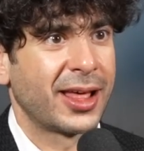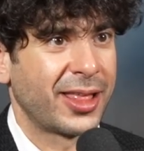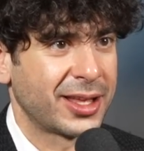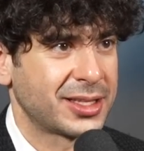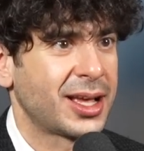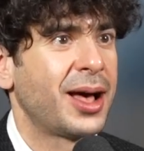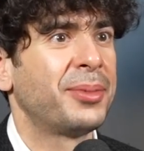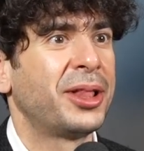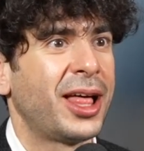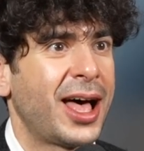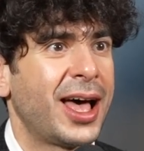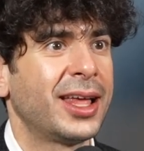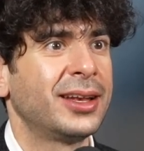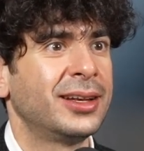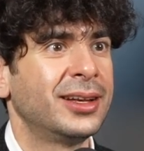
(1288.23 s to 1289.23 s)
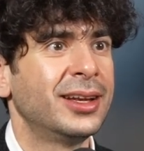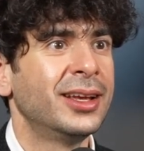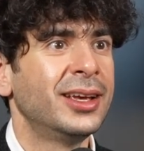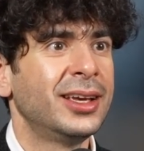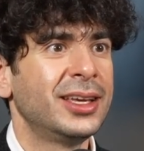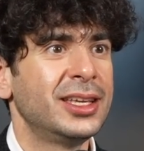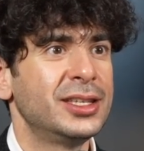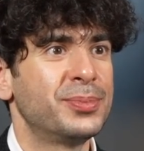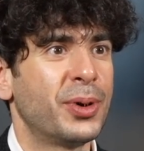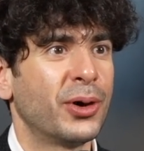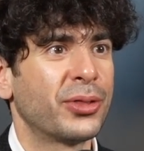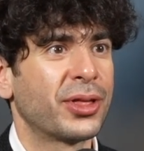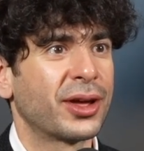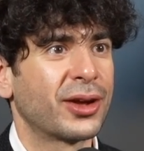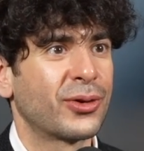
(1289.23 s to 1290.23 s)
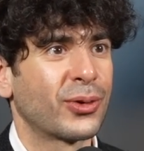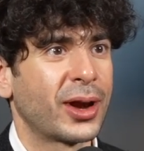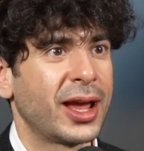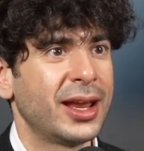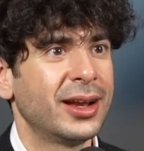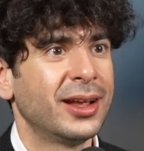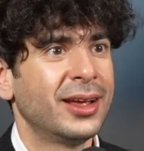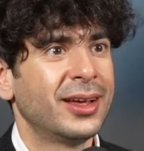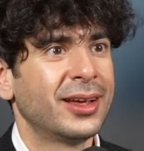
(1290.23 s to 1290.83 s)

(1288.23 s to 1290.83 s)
I like Tom a lot, and he's both a great